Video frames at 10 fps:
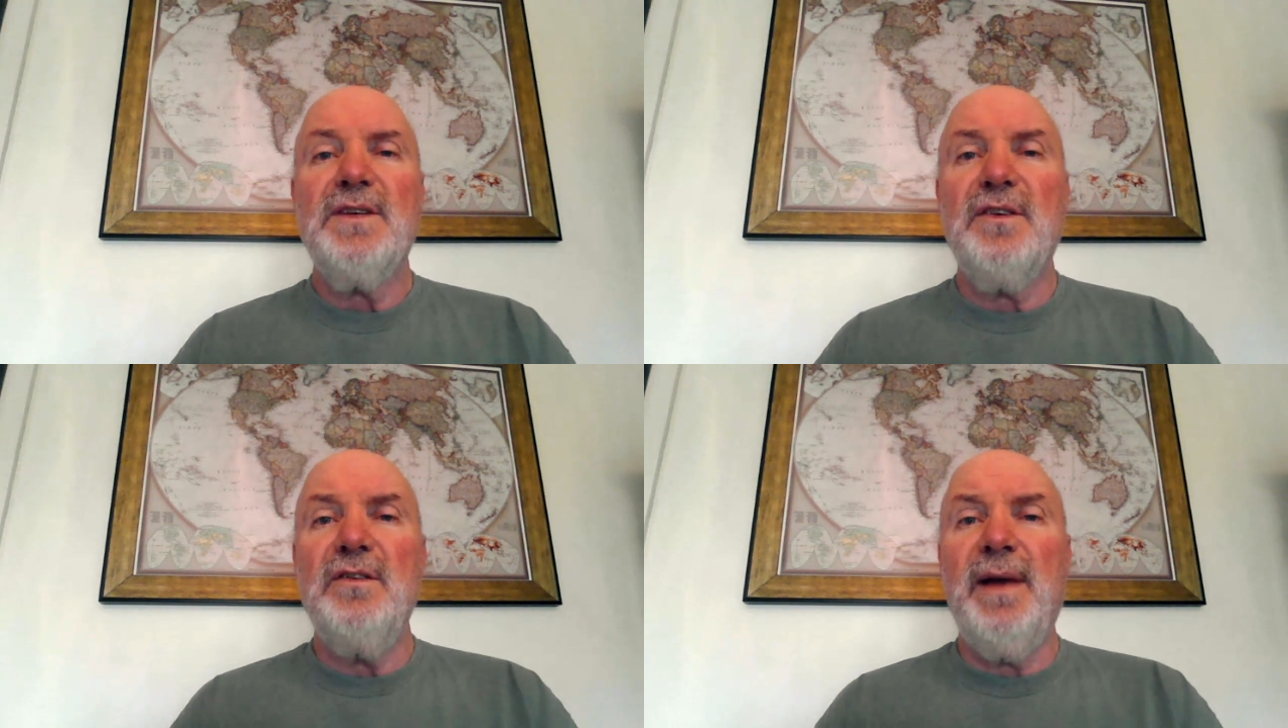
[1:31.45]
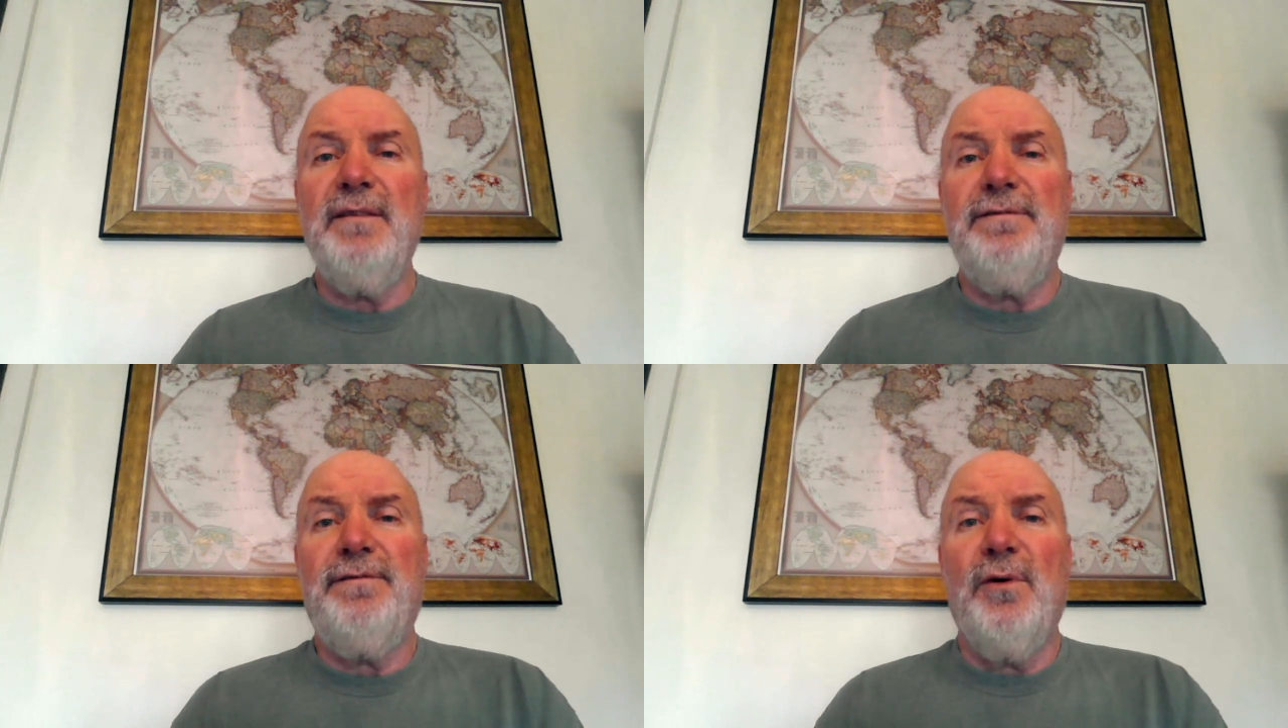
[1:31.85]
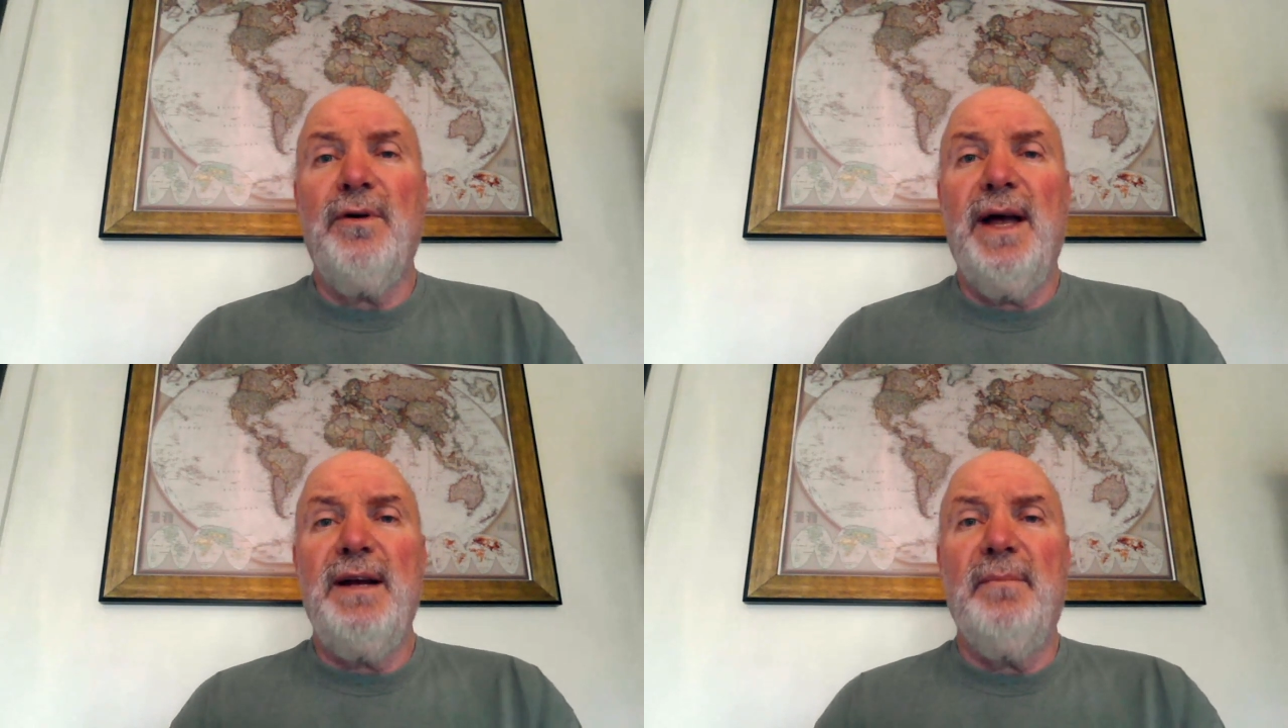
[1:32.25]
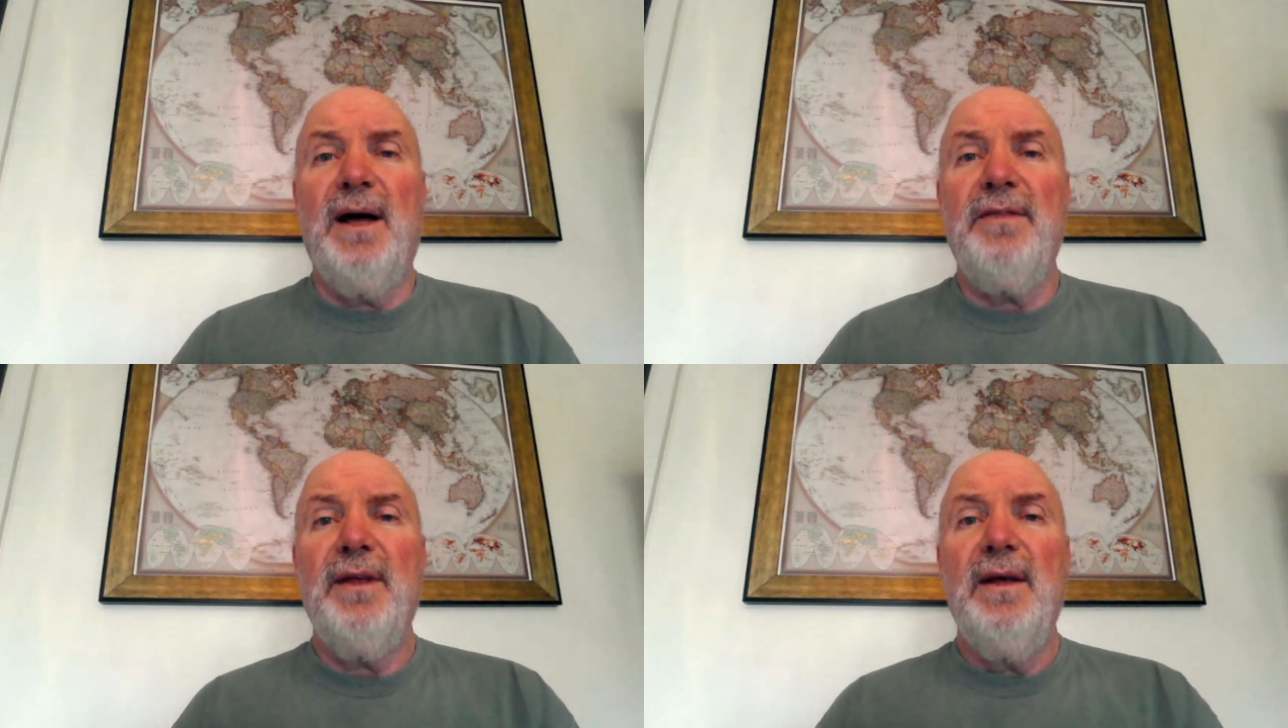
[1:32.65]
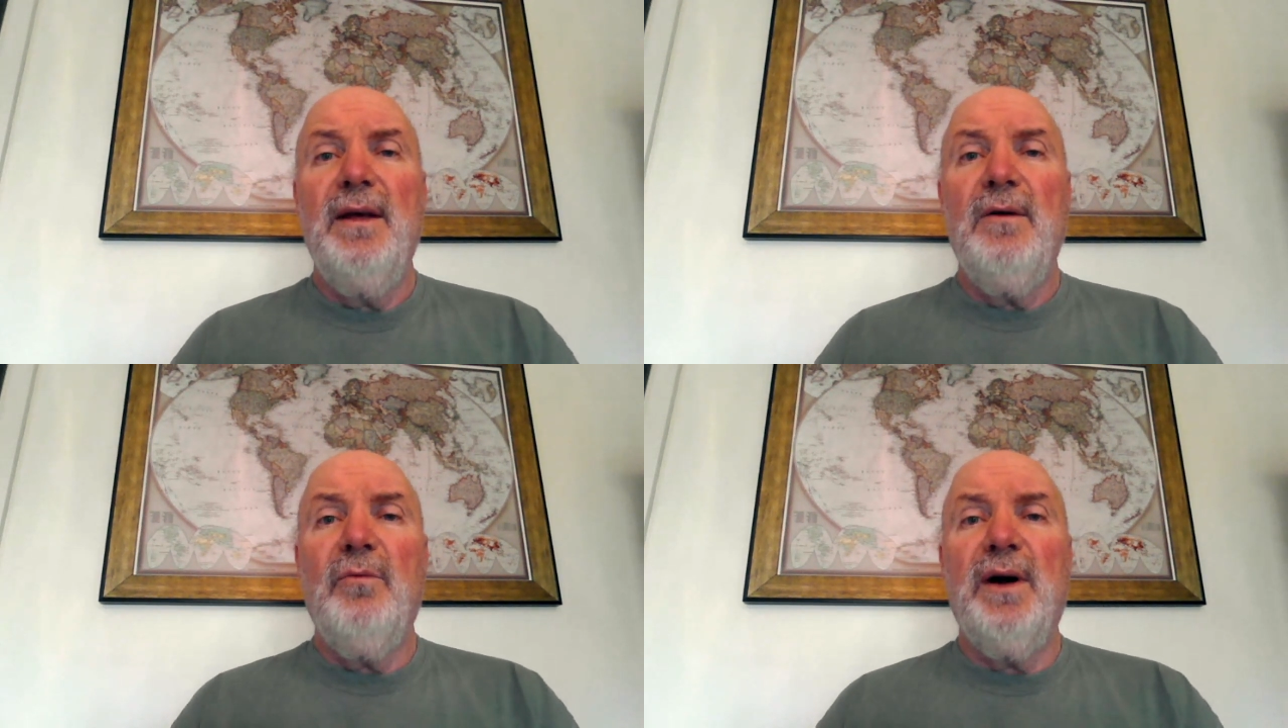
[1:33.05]
So you're making 4 grand a month.
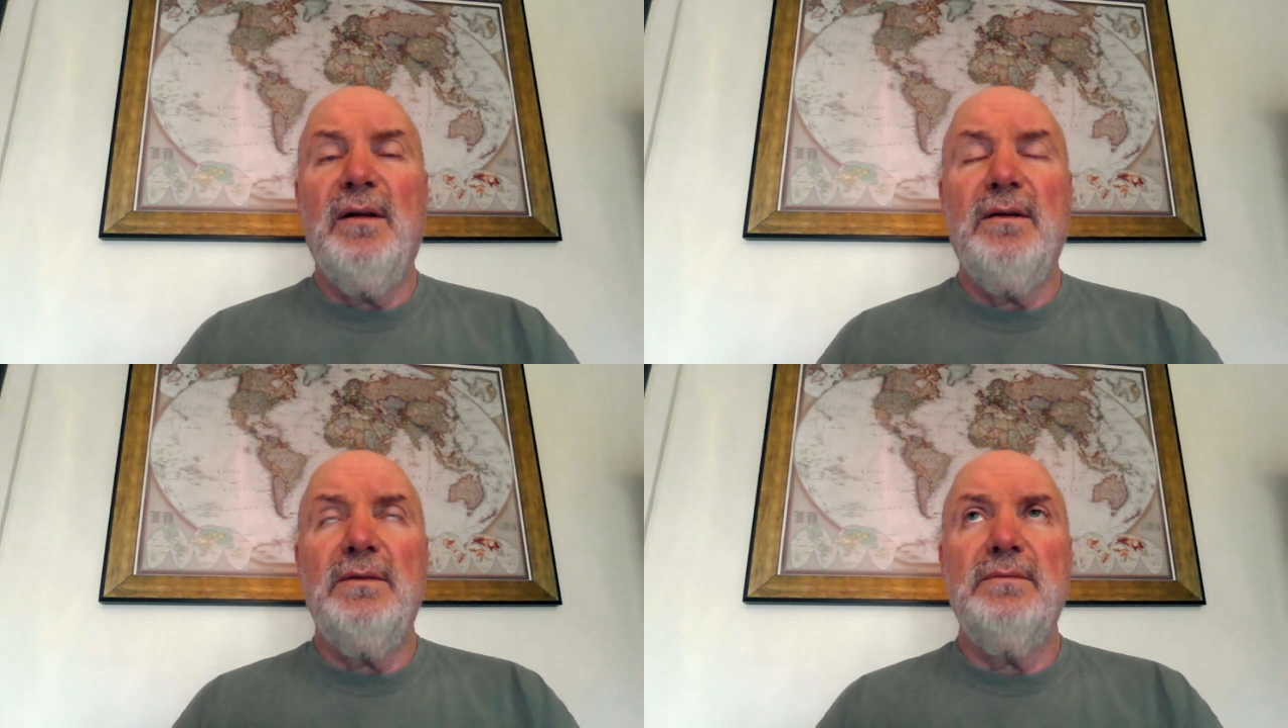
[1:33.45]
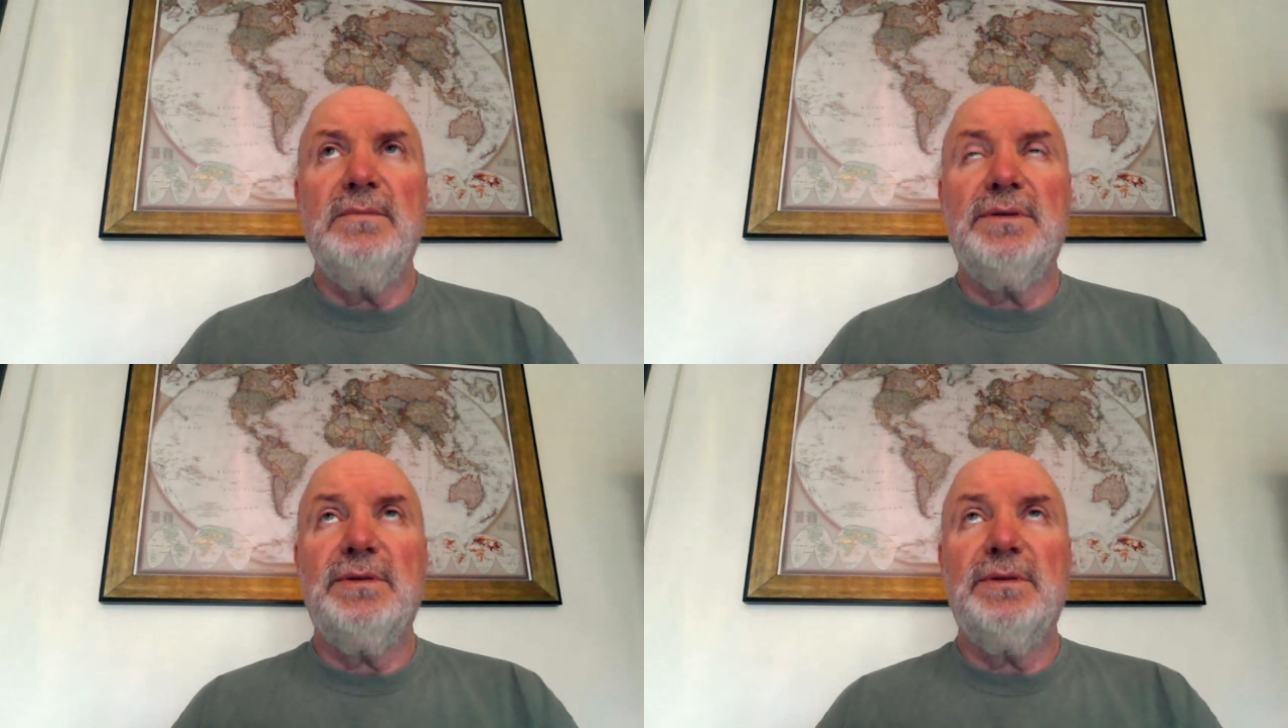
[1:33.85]
Well,